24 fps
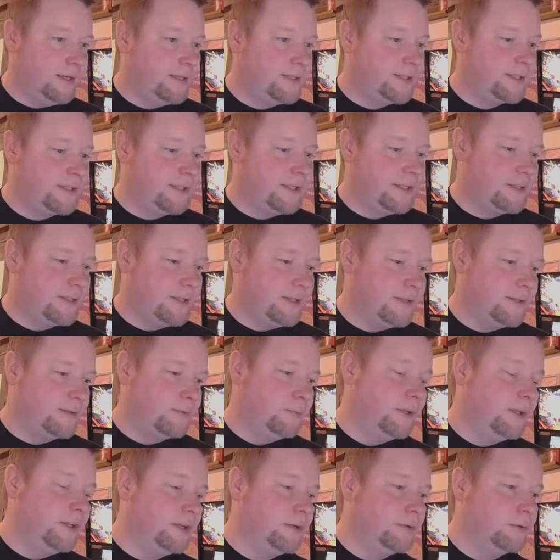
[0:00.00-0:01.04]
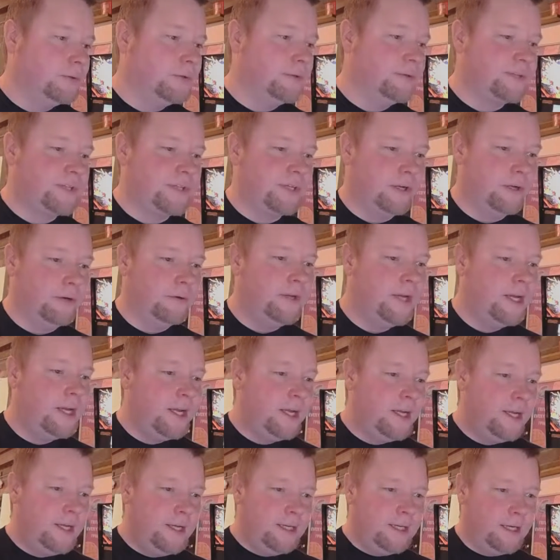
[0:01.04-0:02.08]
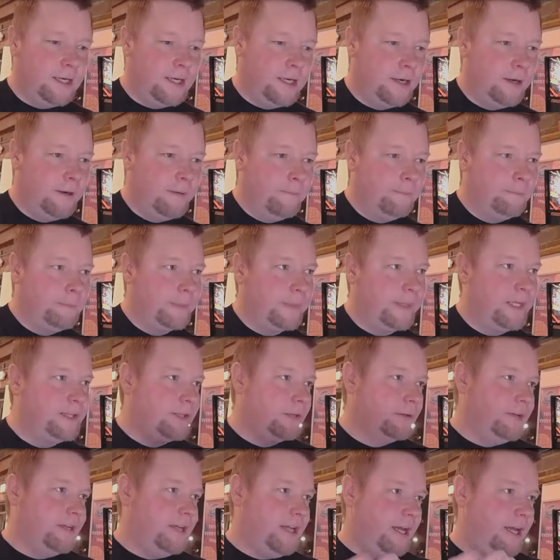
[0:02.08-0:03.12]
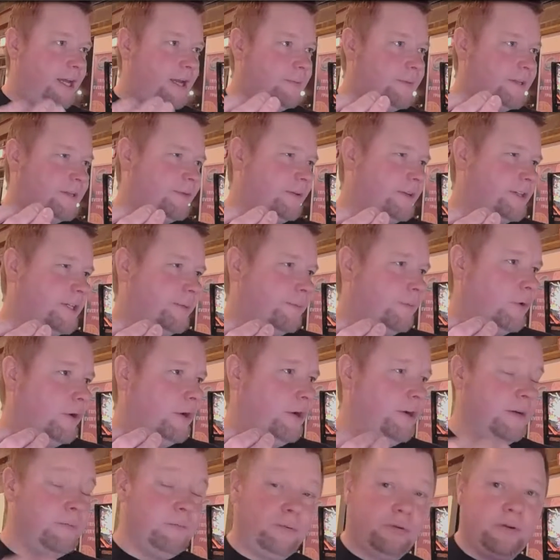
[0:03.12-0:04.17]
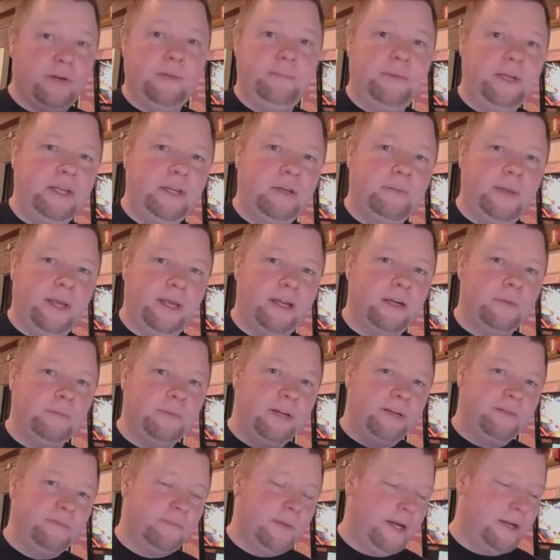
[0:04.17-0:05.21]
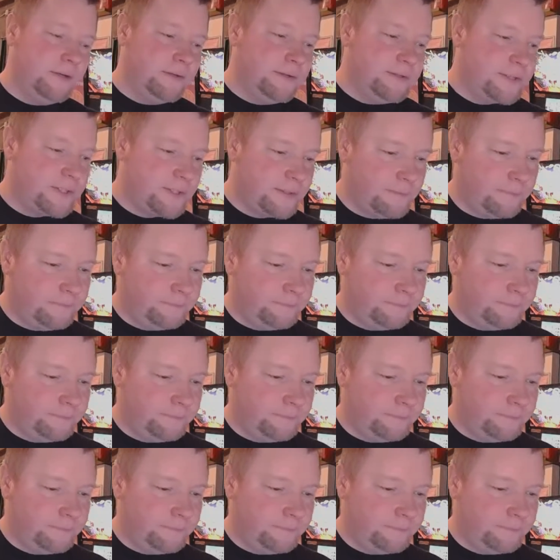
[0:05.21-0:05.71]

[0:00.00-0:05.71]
It's really cool. So these only came, as far as I'm aware, in premium and above models.